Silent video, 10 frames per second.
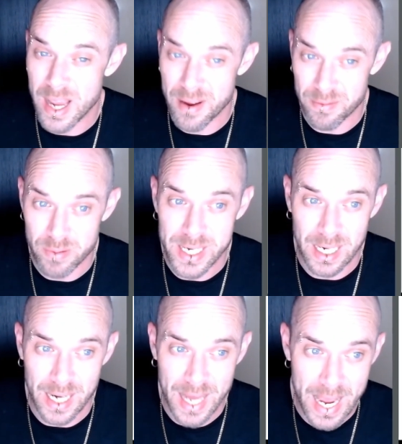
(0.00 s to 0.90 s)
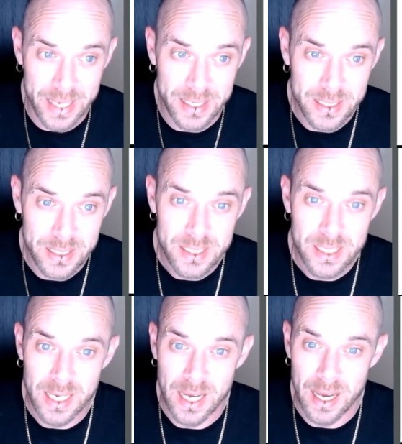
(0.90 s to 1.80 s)
every clan.
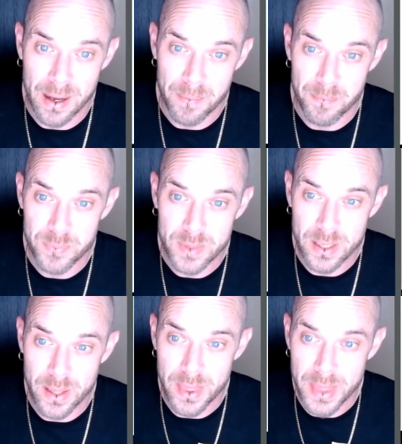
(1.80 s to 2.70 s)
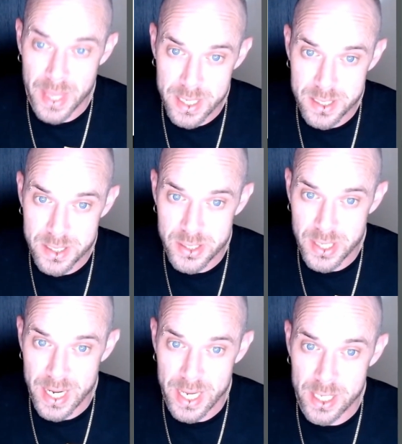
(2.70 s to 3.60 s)
This
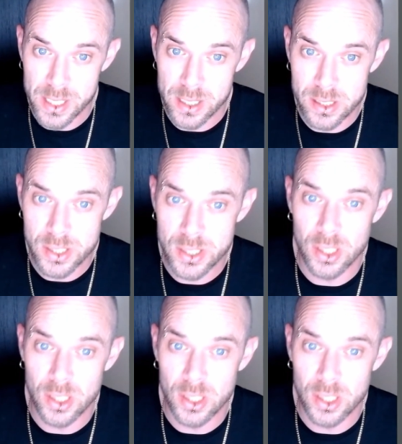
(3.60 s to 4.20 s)
is